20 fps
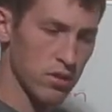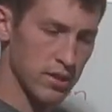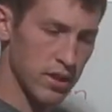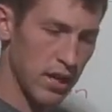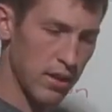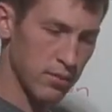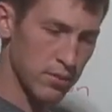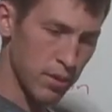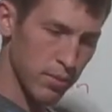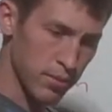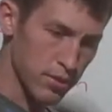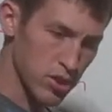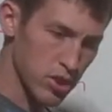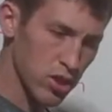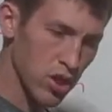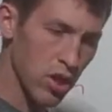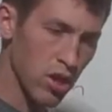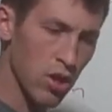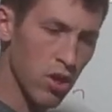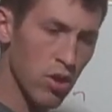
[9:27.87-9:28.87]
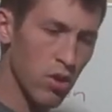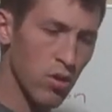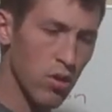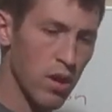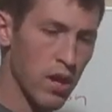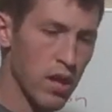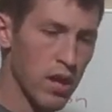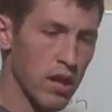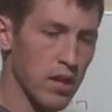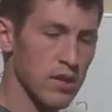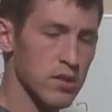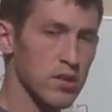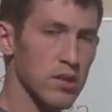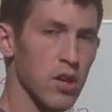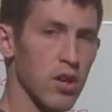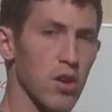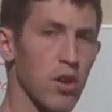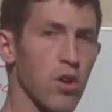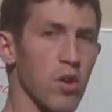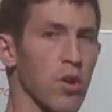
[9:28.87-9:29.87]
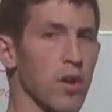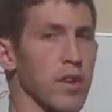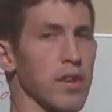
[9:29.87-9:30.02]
jab step is slow,